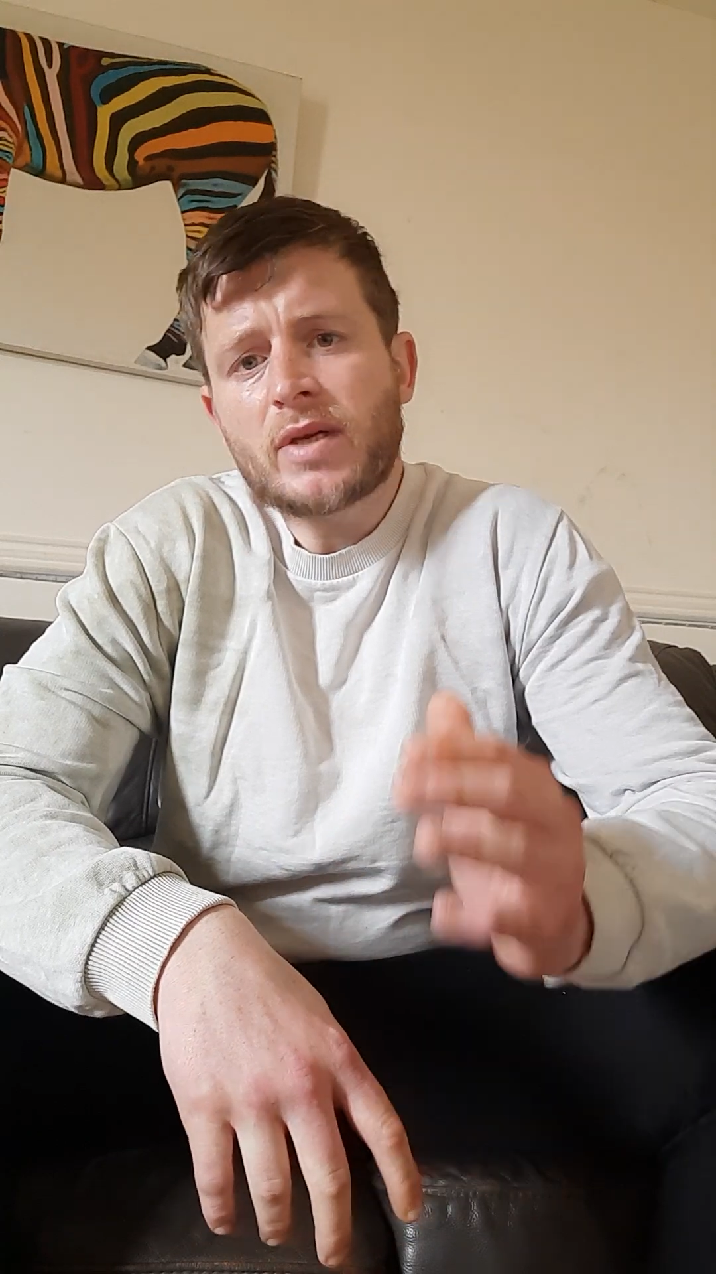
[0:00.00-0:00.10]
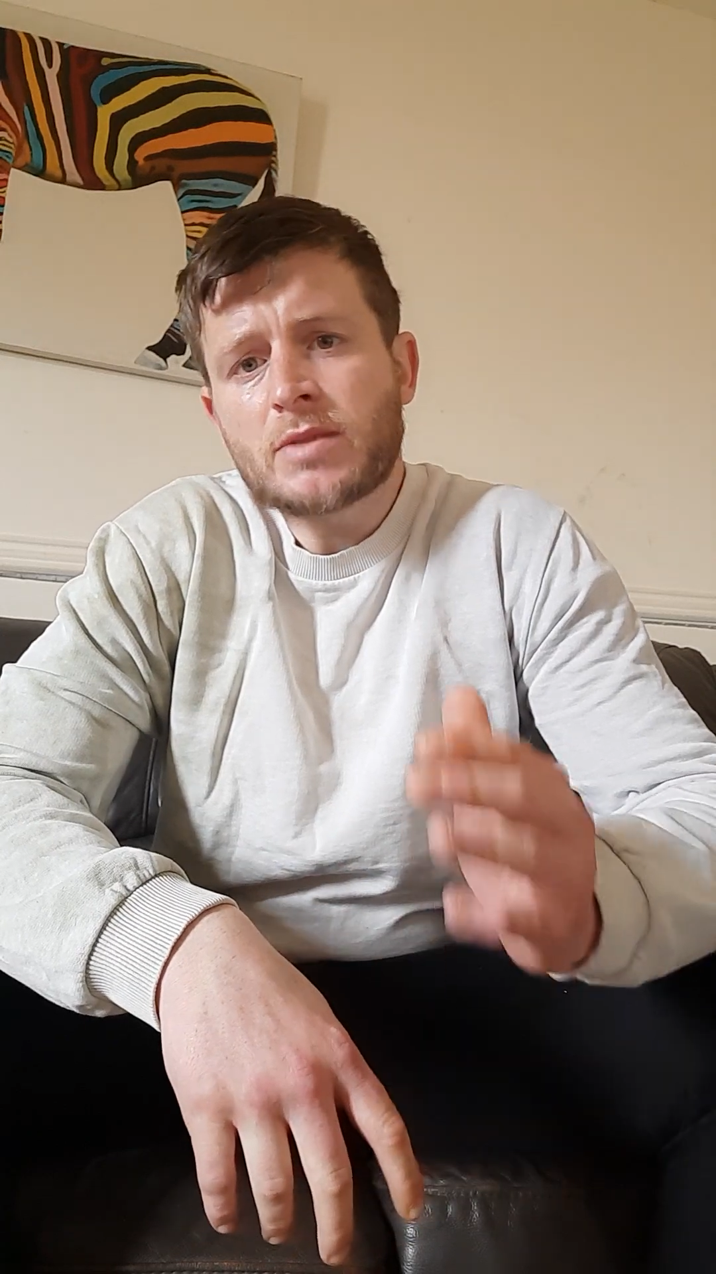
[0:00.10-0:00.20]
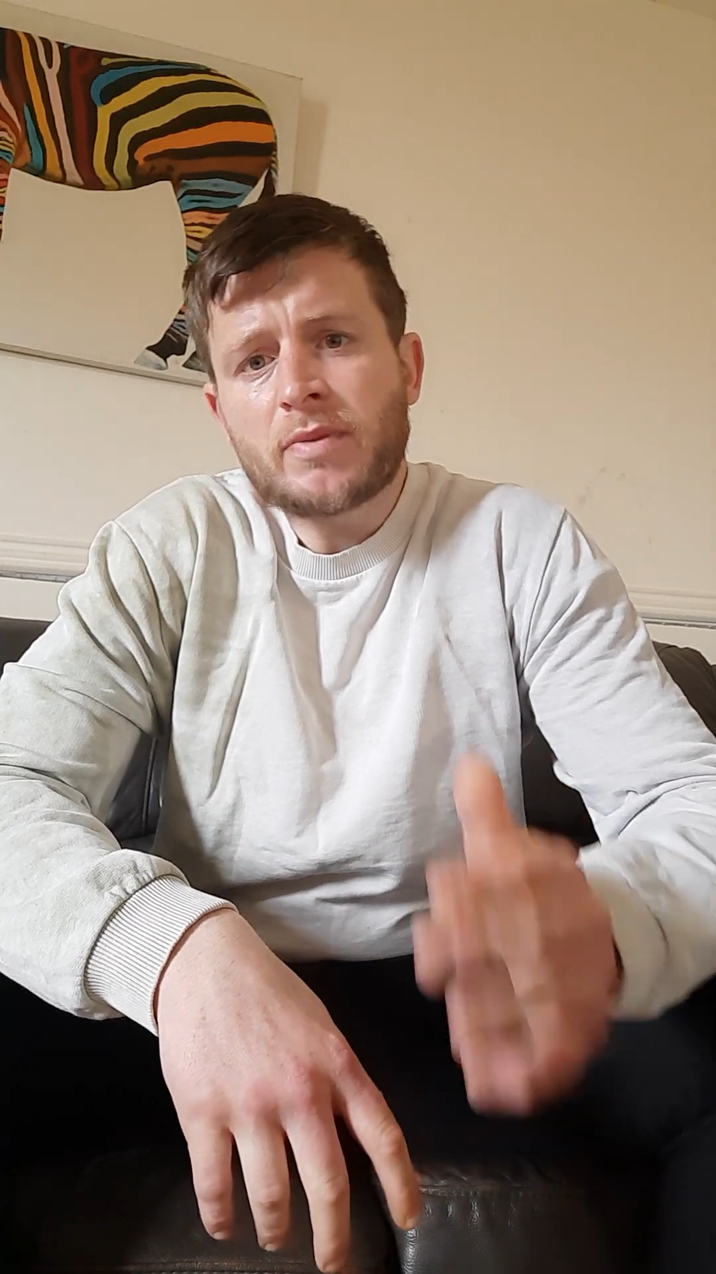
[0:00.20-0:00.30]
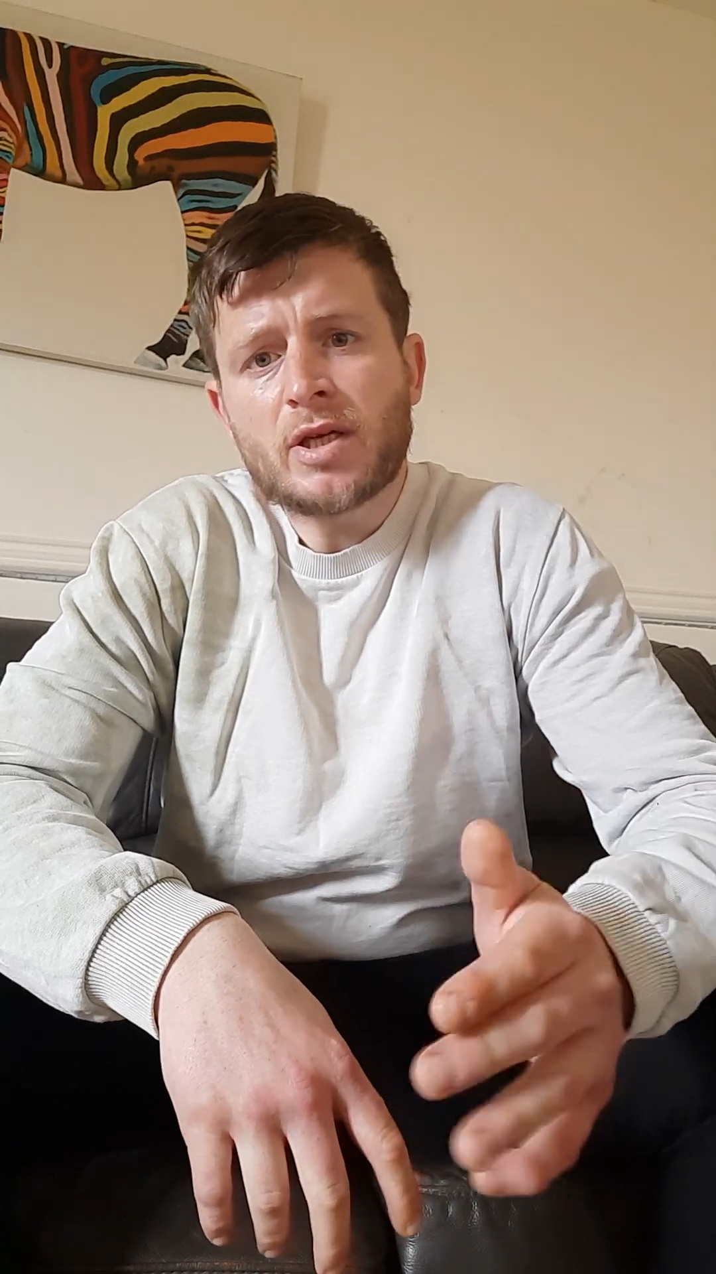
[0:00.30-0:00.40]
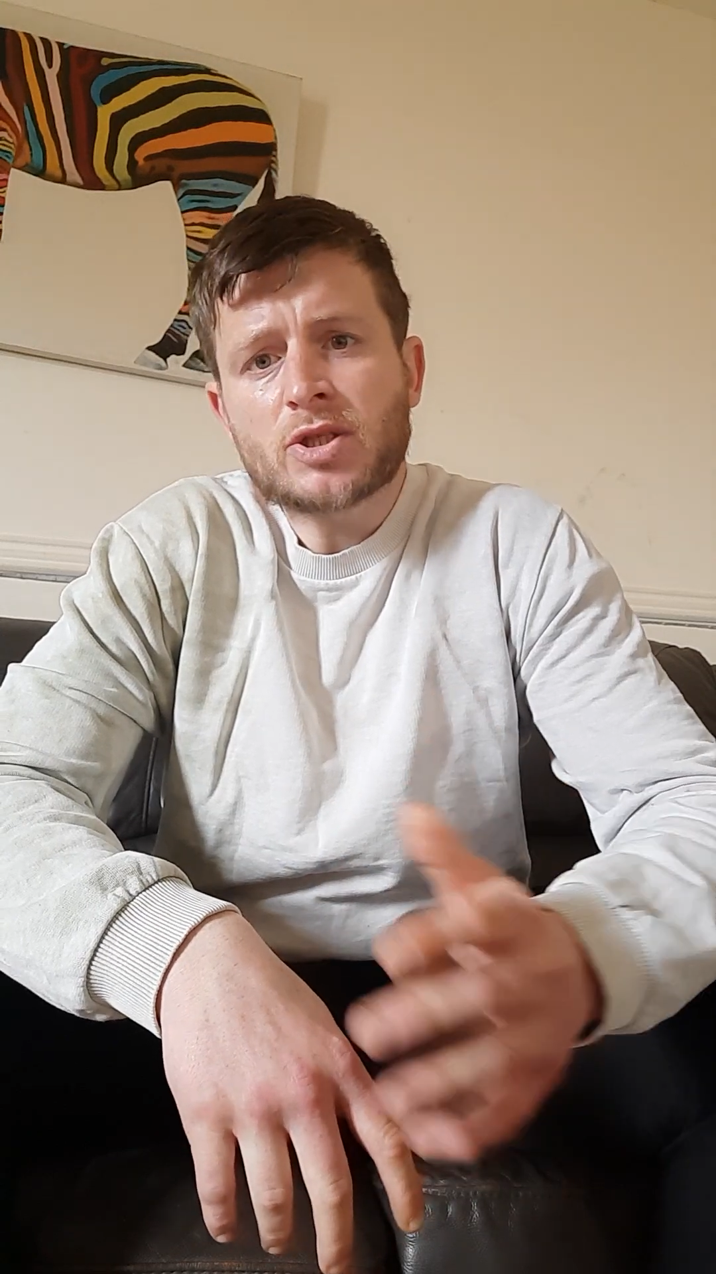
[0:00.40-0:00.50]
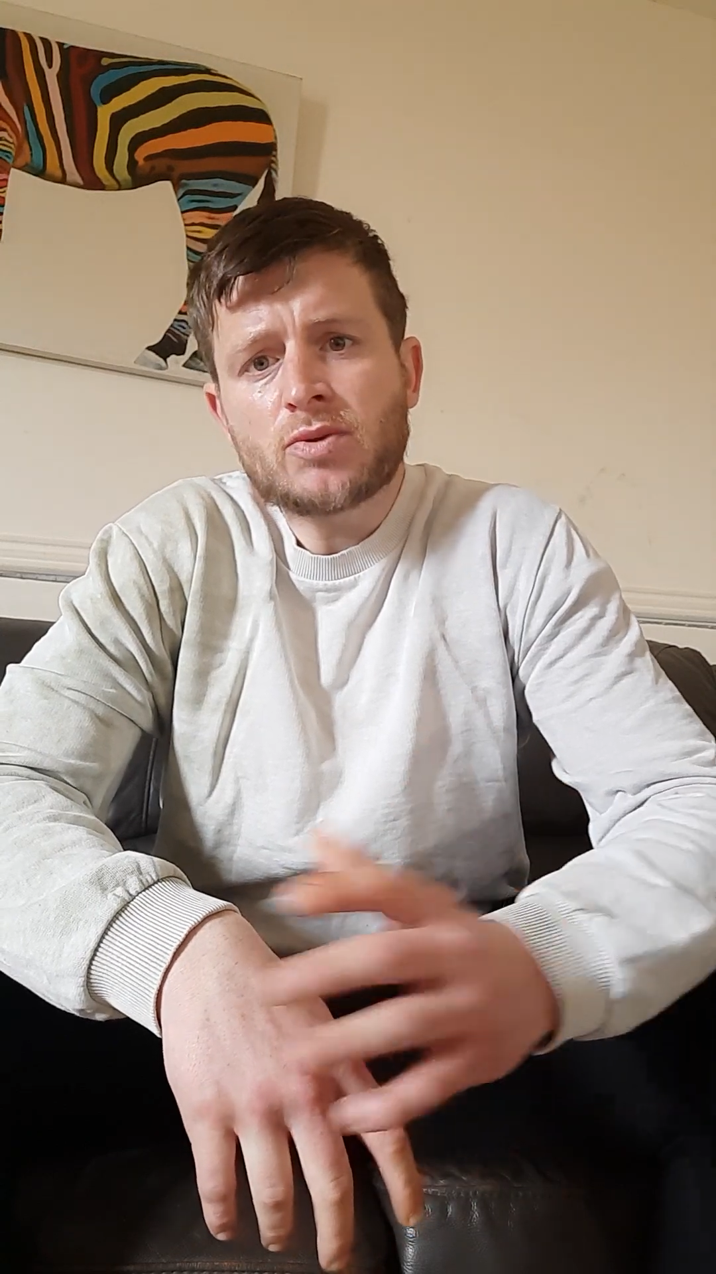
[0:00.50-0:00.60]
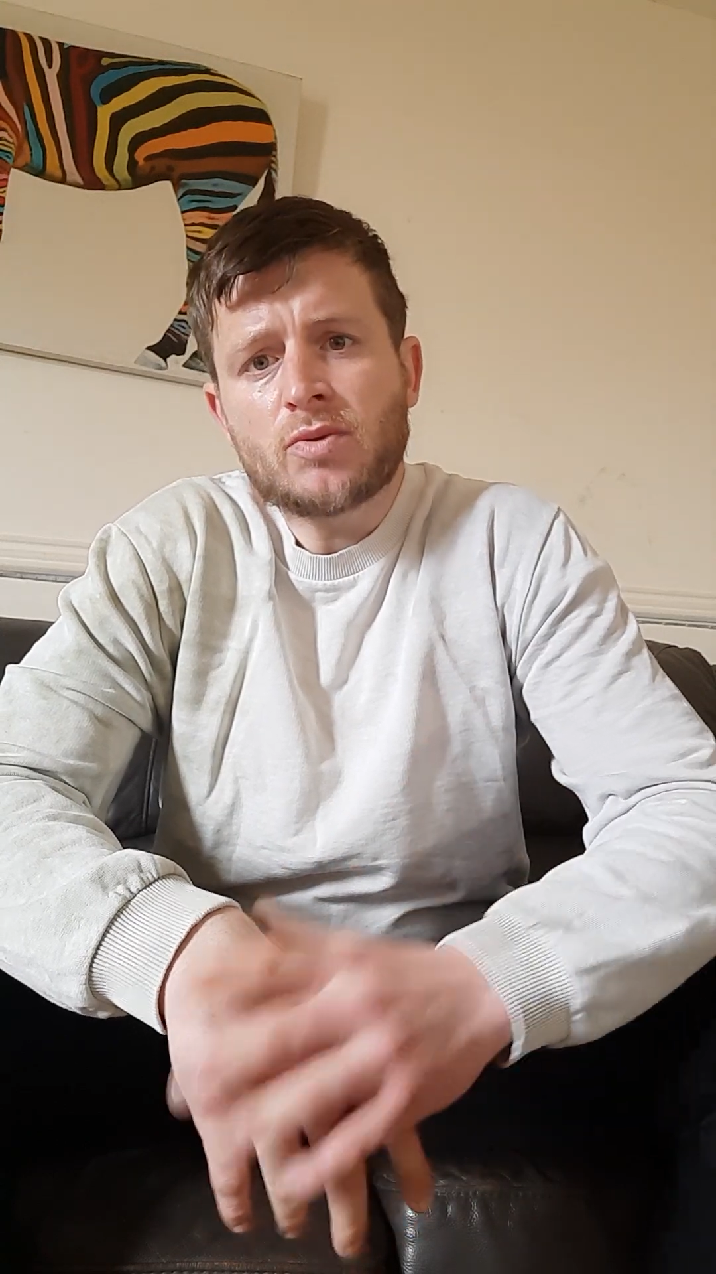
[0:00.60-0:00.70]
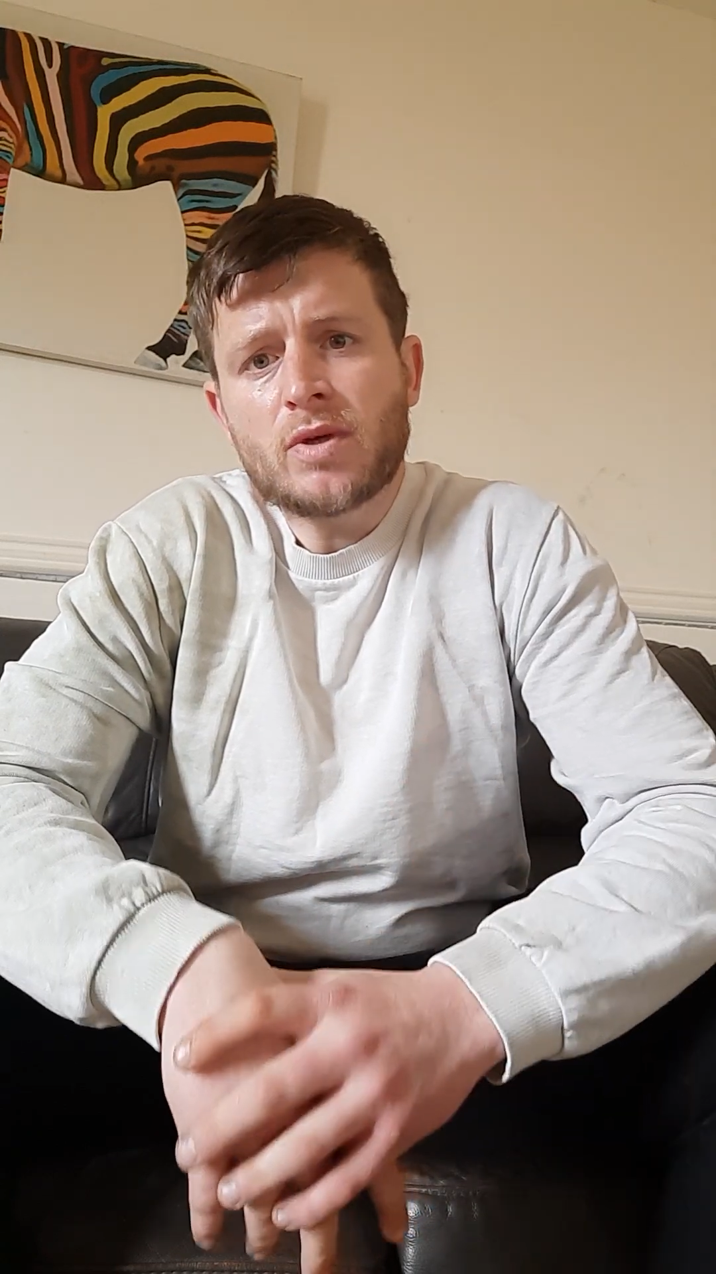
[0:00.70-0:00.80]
it's personal,